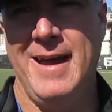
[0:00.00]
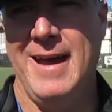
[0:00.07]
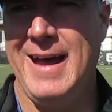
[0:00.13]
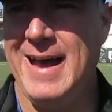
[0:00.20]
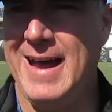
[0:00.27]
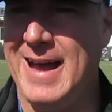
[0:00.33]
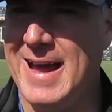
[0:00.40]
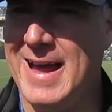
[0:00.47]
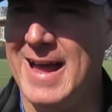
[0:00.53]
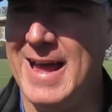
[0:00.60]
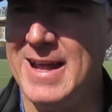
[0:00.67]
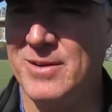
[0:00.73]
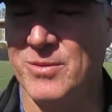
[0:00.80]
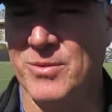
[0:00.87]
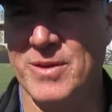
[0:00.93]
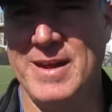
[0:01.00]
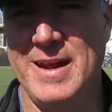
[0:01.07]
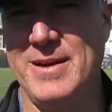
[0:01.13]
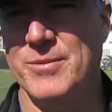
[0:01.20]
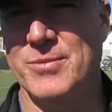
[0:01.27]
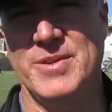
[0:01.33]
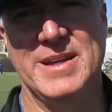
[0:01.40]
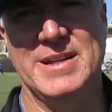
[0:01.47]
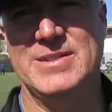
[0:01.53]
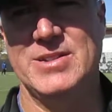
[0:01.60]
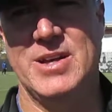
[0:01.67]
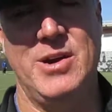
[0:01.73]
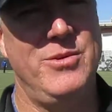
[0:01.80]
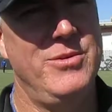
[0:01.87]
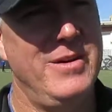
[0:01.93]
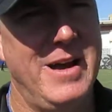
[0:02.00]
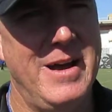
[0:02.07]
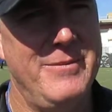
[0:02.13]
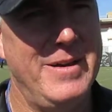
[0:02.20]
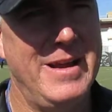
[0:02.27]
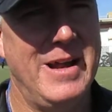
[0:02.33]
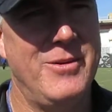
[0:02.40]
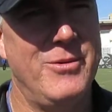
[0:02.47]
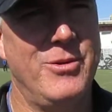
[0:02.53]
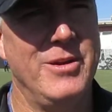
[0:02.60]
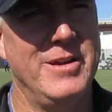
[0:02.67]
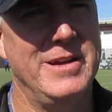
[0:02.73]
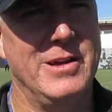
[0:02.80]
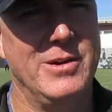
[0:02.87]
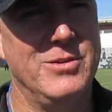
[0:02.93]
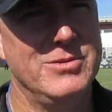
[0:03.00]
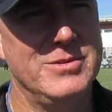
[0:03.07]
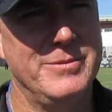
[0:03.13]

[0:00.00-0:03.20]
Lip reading: I don't think so. I really don't.